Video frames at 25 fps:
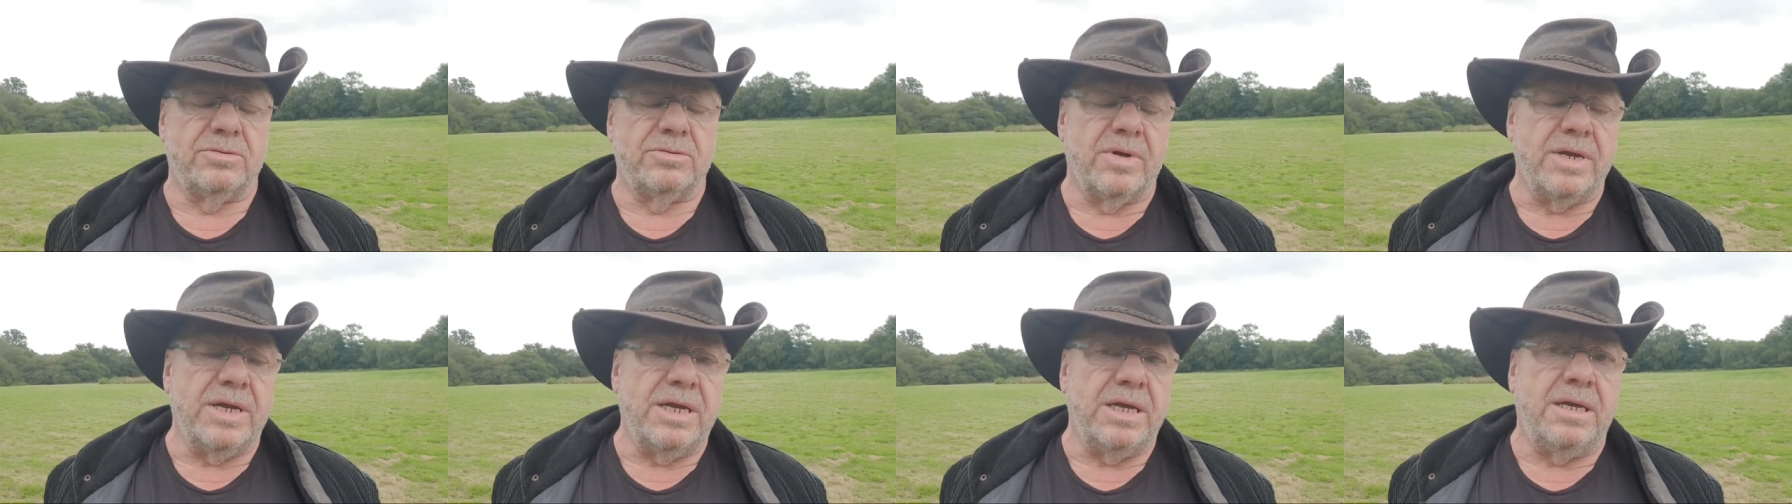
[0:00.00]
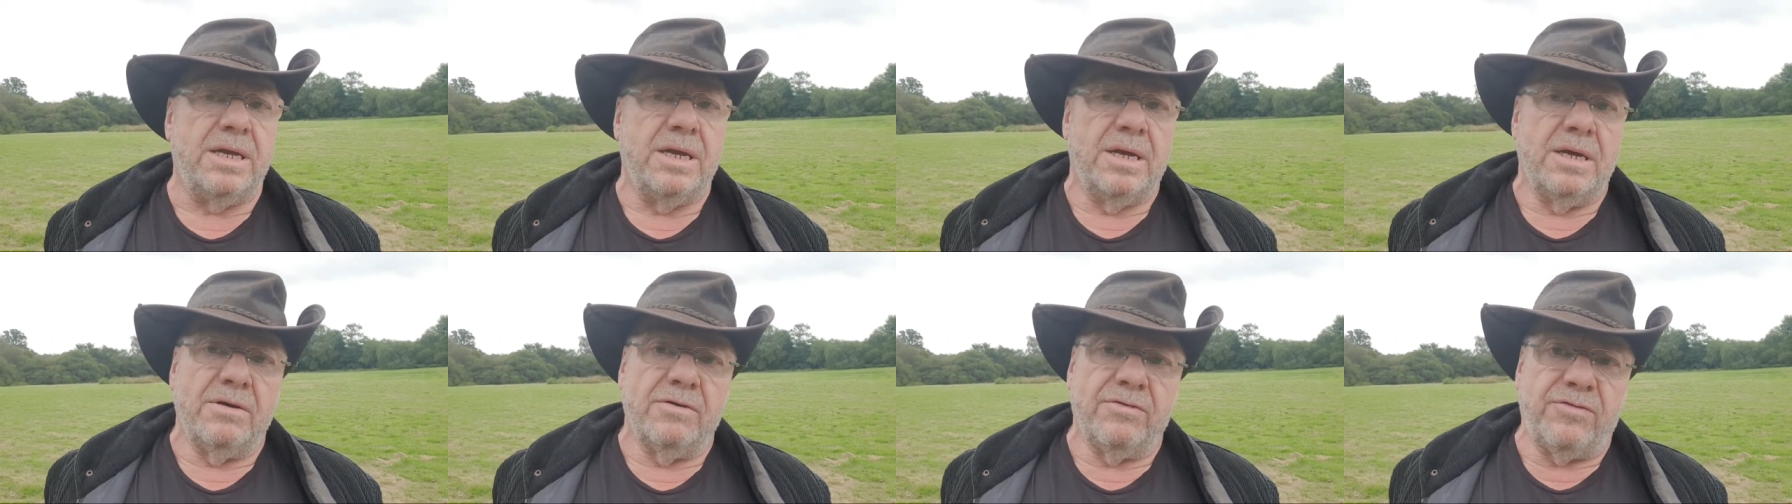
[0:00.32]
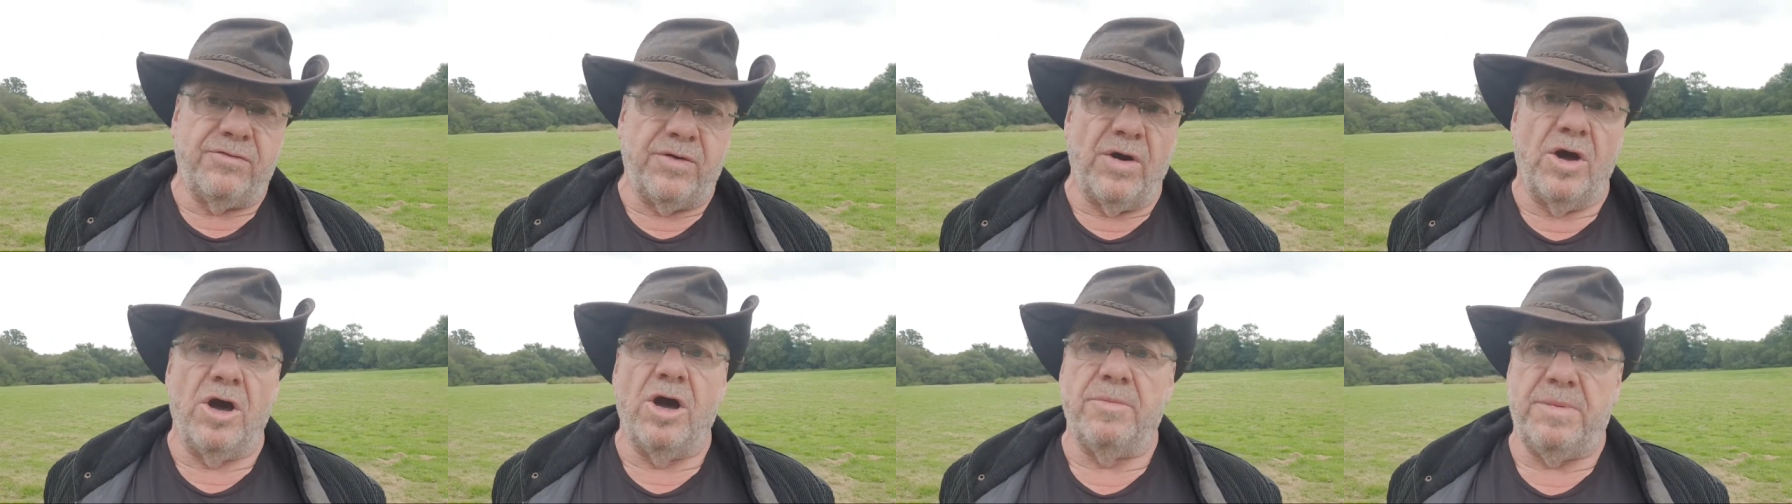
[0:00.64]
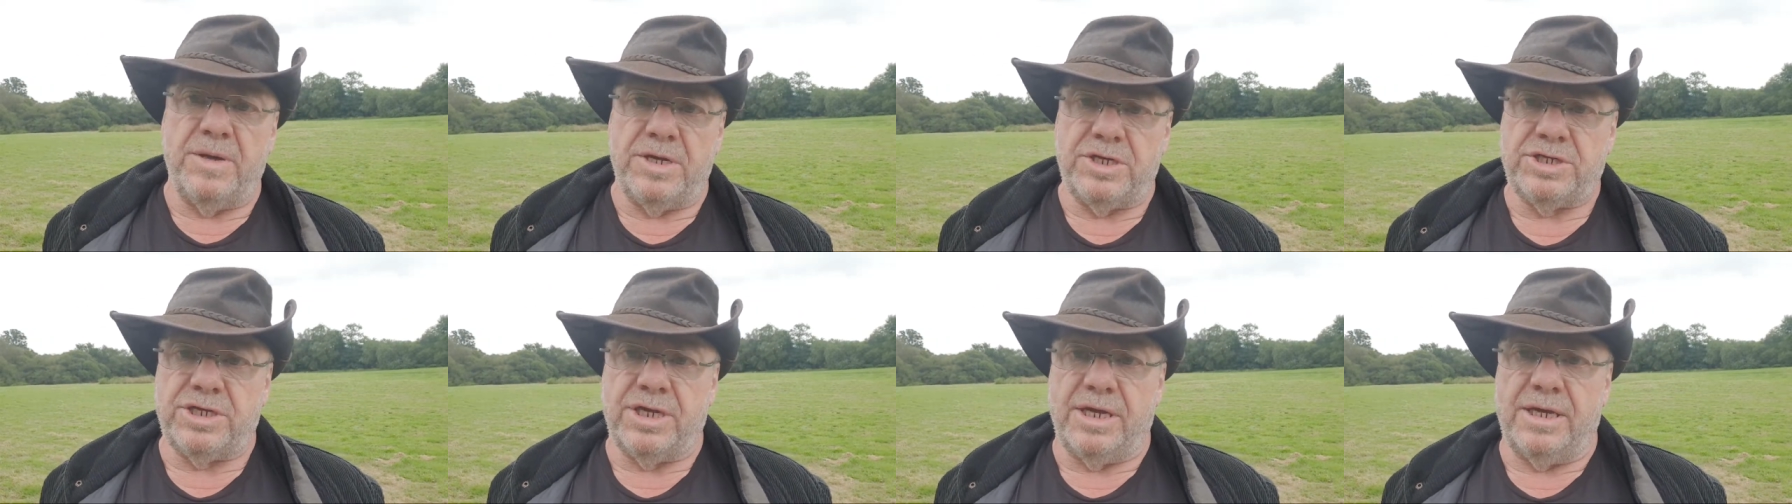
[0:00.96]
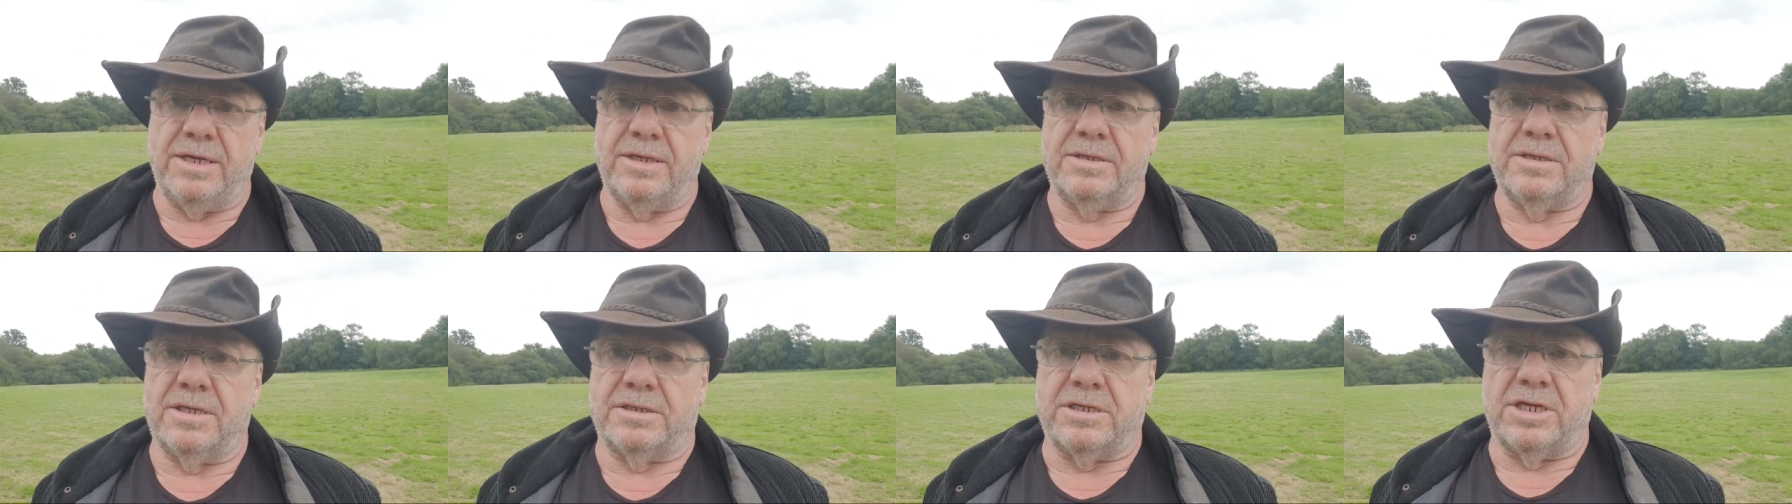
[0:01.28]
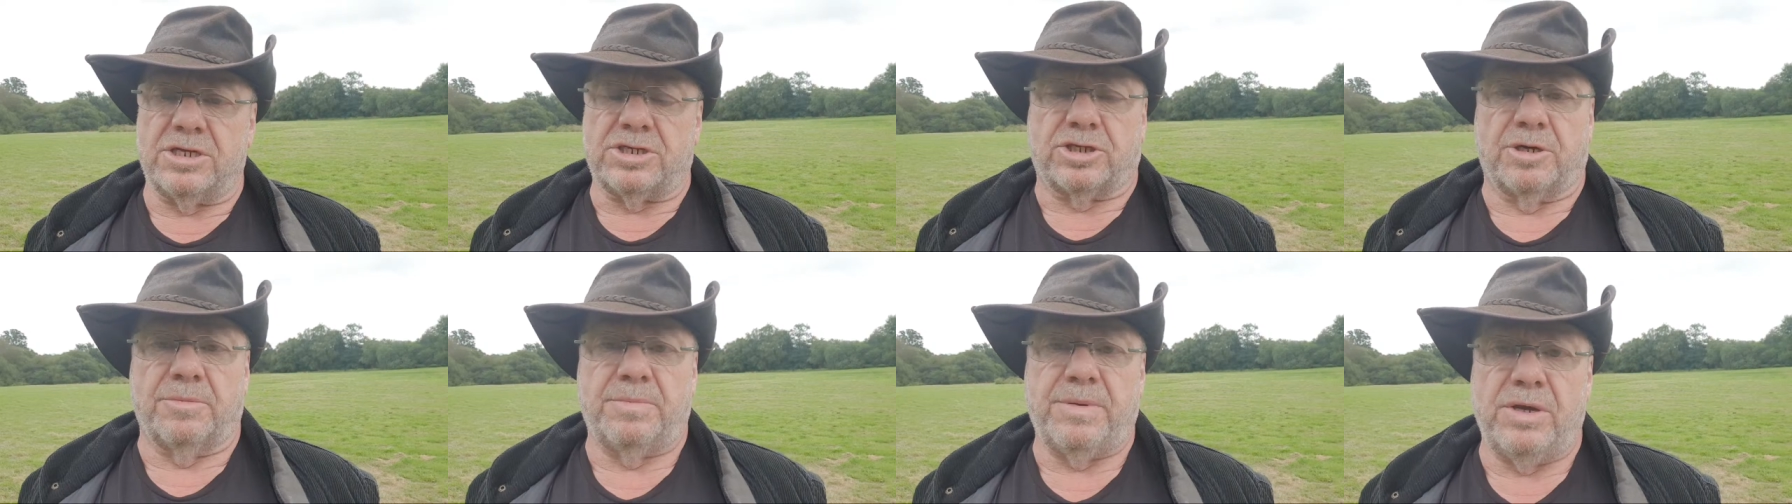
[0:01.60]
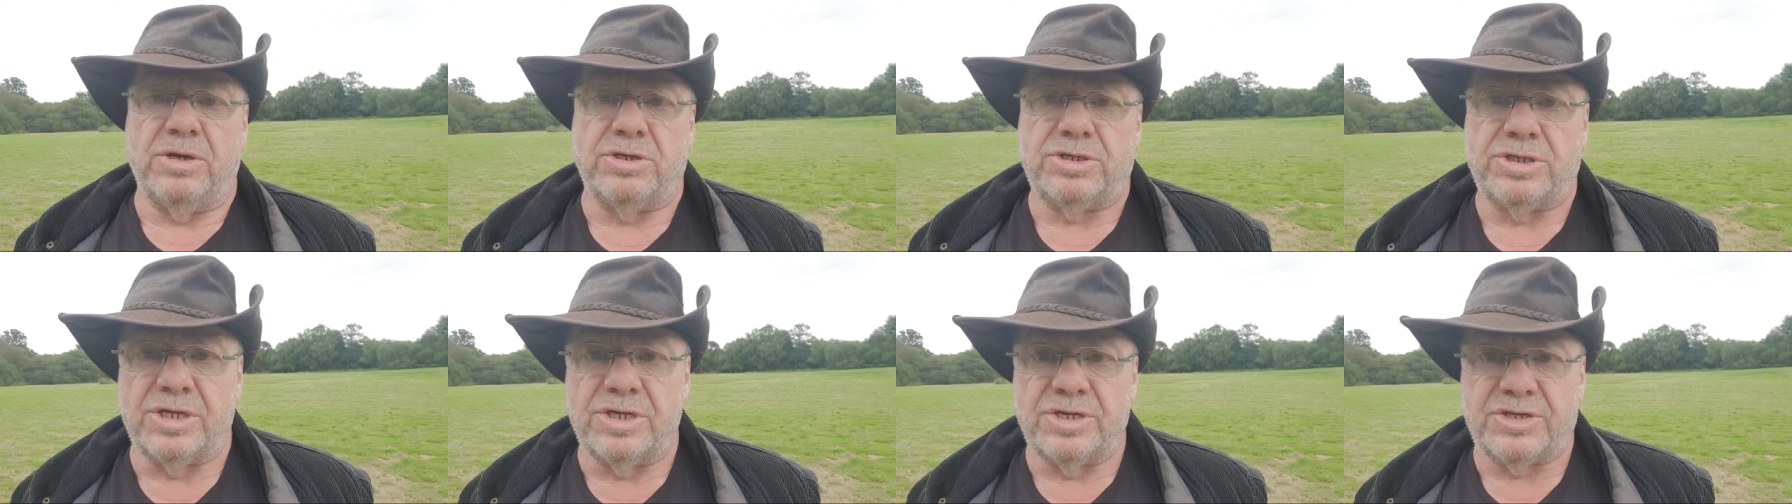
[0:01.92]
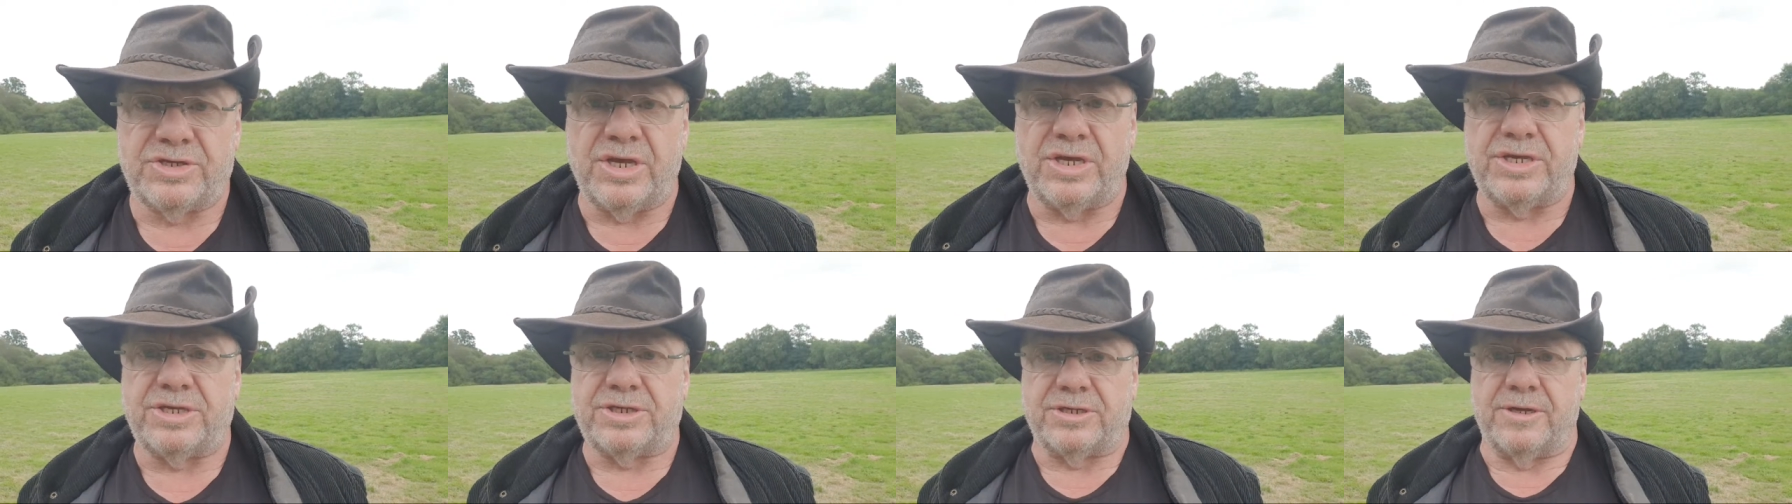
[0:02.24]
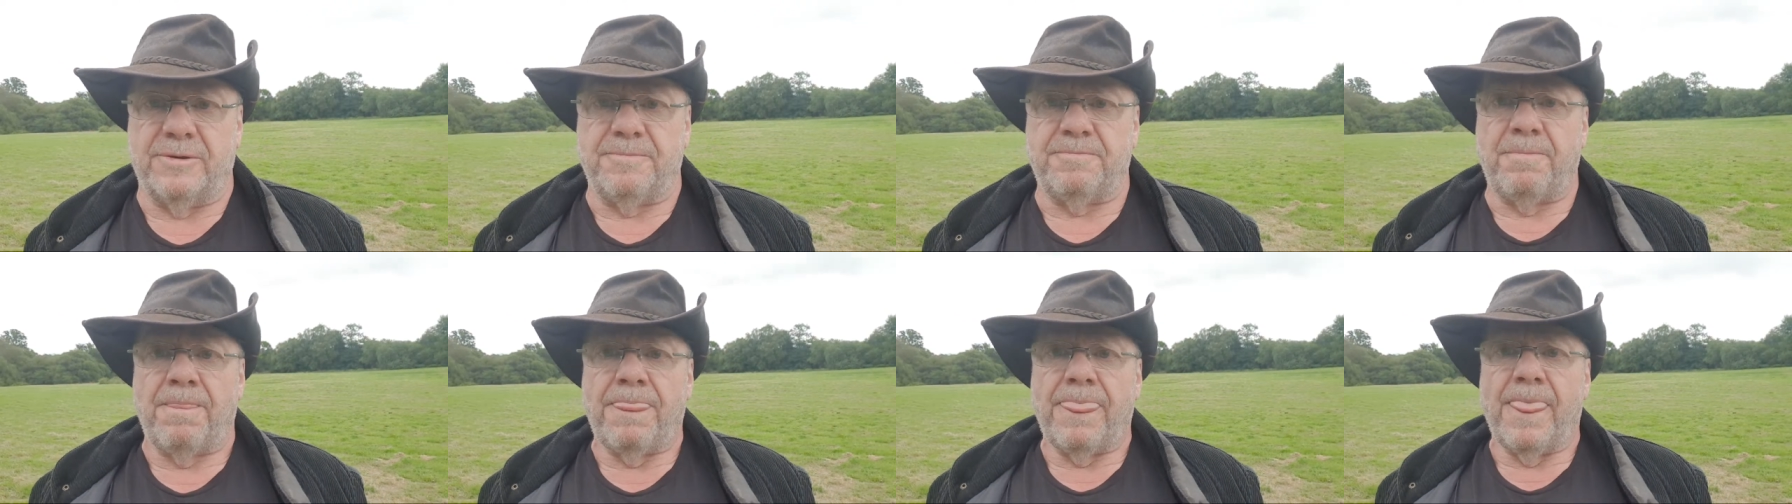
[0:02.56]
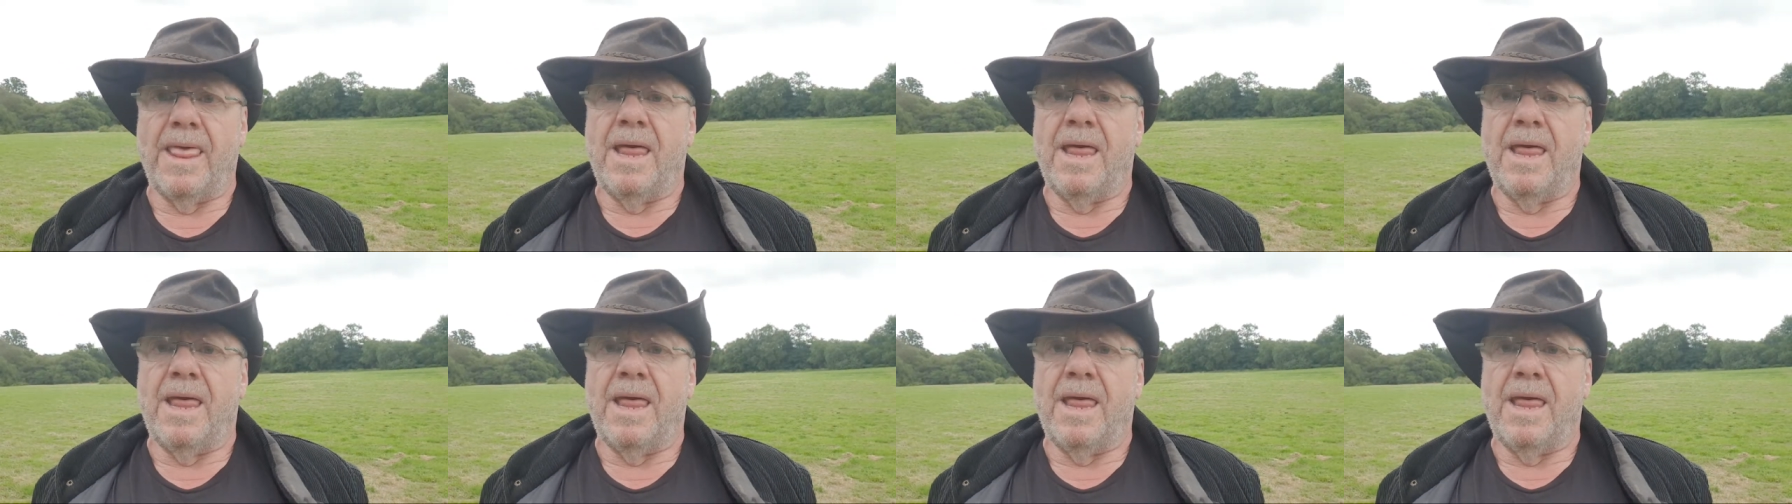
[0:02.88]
refurbishing the distribution system,